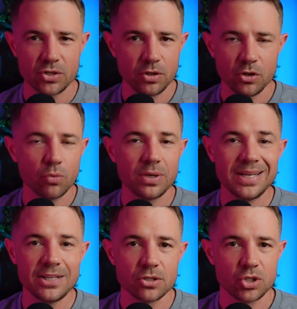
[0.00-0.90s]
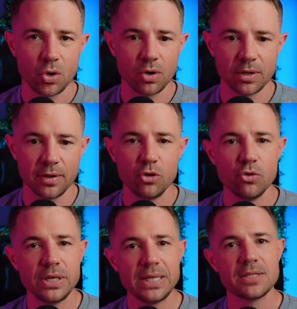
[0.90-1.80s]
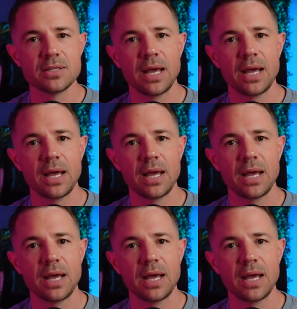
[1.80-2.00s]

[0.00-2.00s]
You don't need chocolate. You need